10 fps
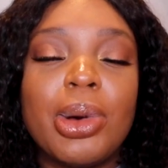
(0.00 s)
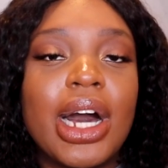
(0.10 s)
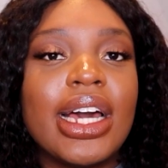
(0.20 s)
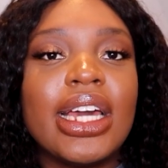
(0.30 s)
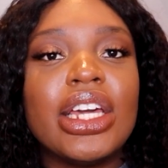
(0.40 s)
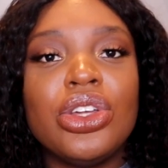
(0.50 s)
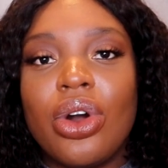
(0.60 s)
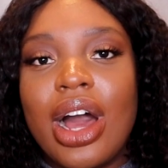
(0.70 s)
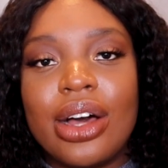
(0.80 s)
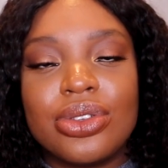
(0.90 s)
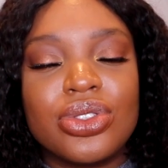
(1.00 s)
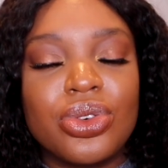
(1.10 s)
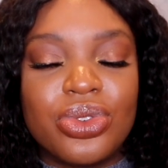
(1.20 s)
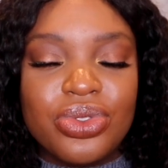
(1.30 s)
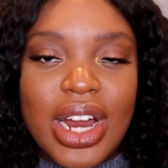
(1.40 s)
buy your house
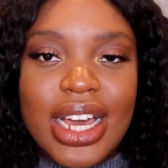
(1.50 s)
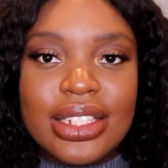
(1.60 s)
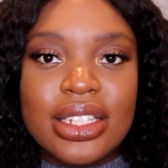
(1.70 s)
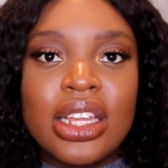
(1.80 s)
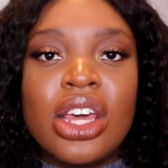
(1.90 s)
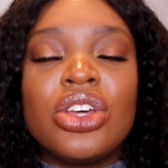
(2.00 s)
or flat.